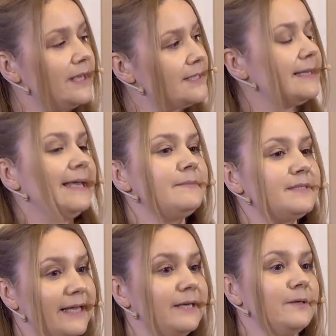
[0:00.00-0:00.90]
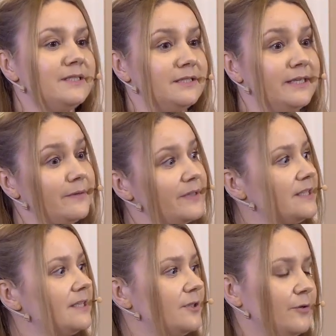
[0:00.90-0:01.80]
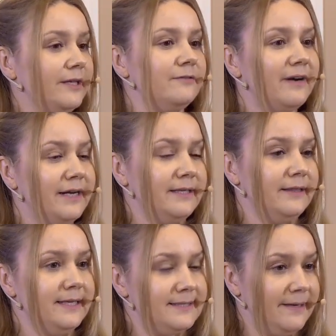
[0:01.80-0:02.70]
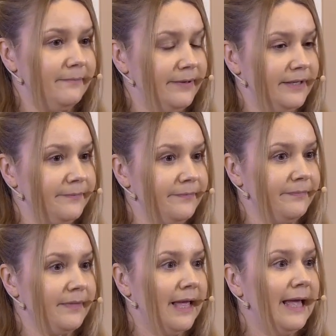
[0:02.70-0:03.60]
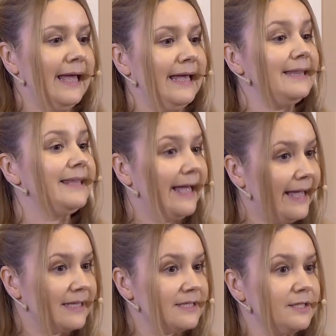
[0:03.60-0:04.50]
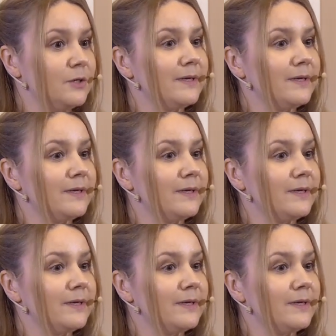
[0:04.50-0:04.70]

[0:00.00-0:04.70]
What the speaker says: same sequences you can find in the sample. In the end, you will